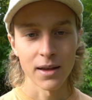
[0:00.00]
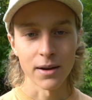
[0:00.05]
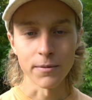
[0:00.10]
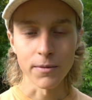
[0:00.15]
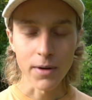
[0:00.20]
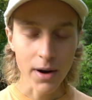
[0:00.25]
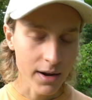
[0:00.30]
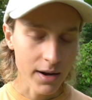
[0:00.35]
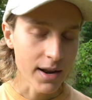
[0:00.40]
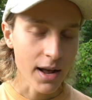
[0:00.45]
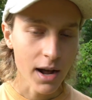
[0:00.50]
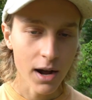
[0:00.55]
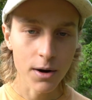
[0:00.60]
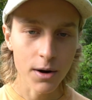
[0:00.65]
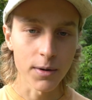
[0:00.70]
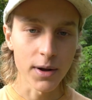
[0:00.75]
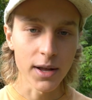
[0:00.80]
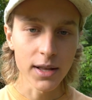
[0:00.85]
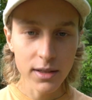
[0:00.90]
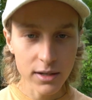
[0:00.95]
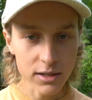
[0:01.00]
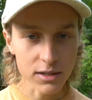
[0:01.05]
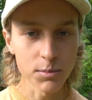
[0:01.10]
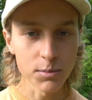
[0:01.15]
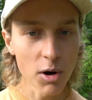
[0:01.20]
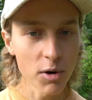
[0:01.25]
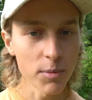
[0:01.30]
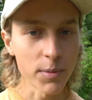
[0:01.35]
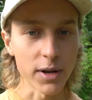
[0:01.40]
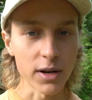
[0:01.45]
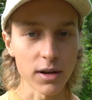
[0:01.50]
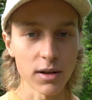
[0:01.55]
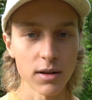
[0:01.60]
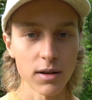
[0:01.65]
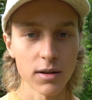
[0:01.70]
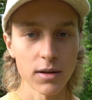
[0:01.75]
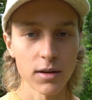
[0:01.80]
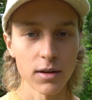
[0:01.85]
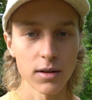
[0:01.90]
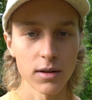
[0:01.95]
right now in this moment,
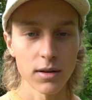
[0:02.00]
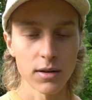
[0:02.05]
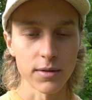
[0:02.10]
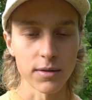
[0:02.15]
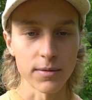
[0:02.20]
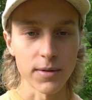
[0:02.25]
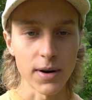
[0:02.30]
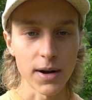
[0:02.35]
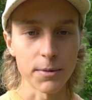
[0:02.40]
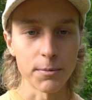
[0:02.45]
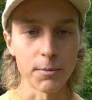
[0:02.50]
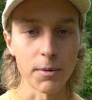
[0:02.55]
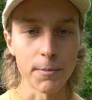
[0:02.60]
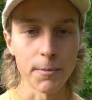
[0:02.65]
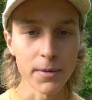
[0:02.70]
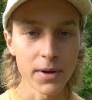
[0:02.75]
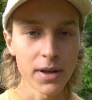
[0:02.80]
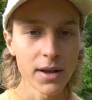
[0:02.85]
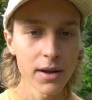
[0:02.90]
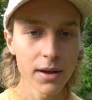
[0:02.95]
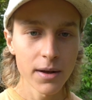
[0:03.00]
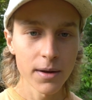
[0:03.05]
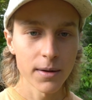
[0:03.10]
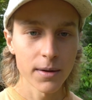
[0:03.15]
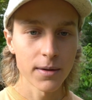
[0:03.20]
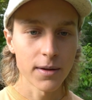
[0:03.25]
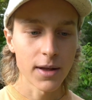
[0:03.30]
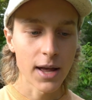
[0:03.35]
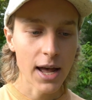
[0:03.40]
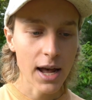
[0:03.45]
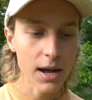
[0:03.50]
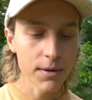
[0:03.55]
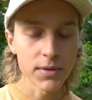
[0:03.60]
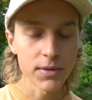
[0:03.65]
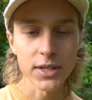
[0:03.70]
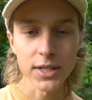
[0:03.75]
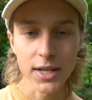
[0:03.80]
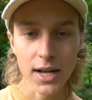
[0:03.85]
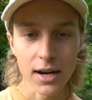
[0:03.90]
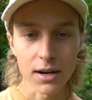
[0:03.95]
right? When we have
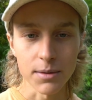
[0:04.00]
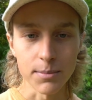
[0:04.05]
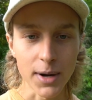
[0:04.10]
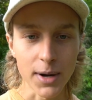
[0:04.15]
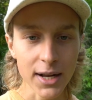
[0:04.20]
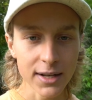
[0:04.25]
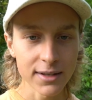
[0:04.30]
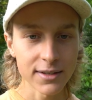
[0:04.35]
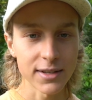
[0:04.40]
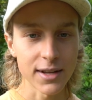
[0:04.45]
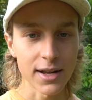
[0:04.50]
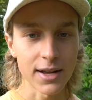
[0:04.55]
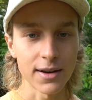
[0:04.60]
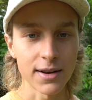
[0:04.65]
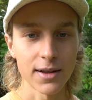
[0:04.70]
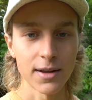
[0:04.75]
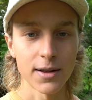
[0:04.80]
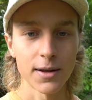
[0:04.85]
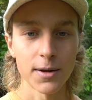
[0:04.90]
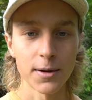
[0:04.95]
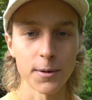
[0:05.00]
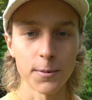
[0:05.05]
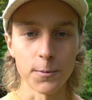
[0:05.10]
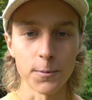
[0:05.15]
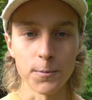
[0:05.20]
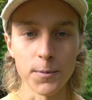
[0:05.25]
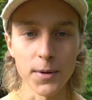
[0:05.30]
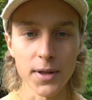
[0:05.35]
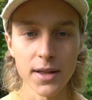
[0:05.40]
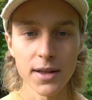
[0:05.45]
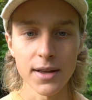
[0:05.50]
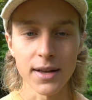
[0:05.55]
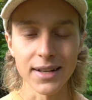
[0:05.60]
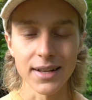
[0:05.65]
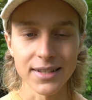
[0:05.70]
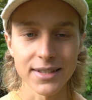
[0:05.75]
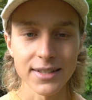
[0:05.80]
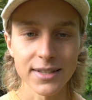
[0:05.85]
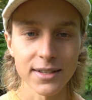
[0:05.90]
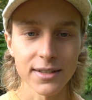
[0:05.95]
this kind of mindset, we
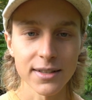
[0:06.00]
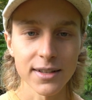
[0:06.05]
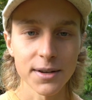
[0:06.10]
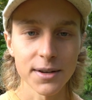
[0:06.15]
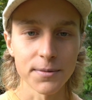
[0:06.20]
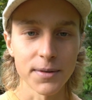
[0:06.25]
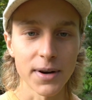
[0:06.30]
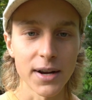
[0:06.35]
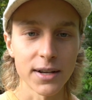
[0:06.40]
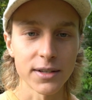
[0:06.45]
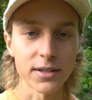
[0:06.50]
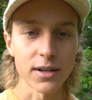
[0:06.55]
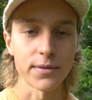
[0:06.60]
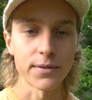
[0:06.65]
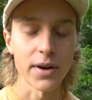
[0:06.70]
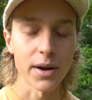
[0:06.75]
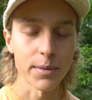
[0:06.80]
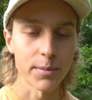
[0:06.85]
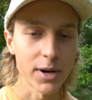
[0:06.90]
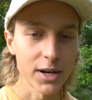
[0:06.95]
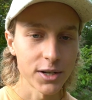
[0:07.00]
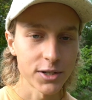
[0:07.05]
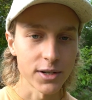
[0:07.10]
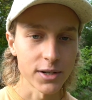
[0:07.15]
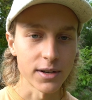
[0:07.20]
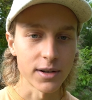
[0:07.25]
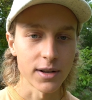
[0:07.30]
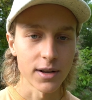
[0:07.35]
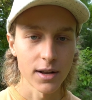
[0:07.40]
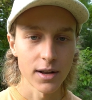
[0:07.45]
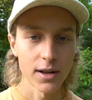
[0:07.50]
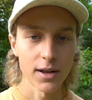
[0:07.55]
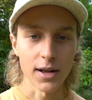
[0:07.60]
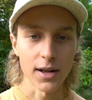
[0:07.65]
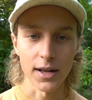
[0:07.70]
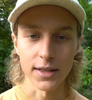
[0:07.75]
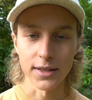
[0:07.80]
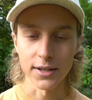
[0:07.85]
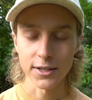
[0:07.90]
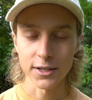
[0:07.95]
instantly raise our vibration.
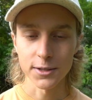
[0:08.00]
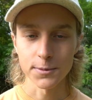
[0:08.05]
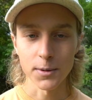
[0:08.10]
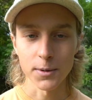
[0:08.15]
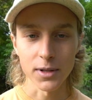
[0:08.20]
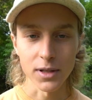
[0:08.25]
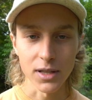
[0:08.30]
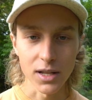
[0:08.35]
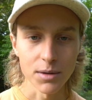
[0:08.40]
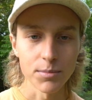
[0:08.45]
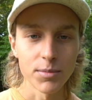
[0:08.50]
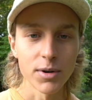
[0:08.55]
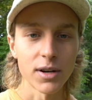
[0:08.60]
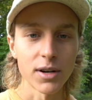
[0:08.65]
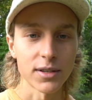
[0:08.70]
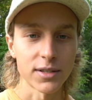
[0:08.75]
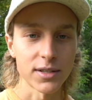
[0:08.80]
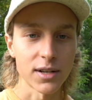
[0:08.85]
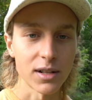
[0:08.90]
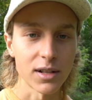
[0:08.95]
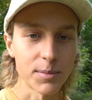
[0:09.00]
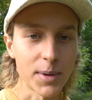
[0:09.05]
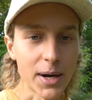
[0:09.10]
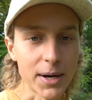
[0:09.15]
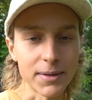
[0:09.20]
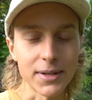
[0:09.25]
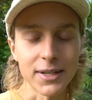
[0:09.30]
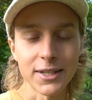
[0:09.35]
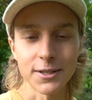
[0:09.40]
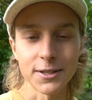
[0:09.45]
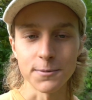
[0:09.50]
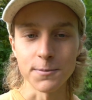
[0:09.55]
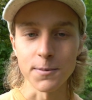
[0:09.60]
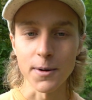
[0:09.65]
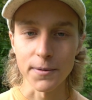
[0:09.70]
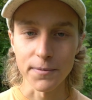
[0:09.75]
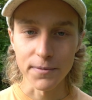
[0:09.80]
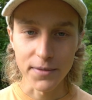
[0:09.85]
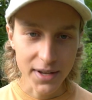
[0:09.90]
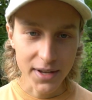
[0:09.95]
And this is what Libra is all about. This is
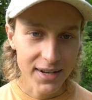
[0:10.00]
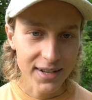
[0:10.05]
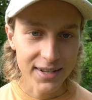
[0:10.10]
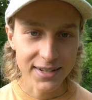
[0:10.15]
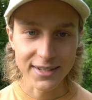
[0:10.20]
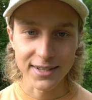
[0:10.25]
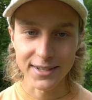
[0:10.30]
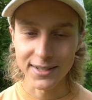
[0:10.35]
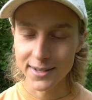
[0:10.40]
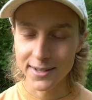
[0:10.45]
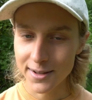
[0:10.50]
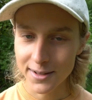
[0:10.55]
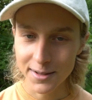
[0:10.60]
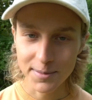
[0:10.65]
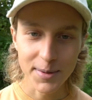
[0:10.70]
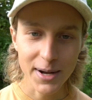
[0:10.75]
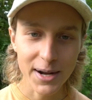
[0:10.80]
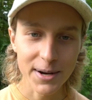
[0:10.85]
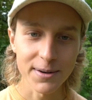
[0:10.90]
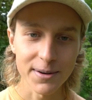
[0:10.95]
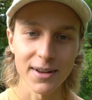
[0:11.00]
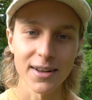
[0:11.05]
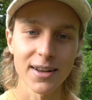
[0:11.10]
what Venus is all about.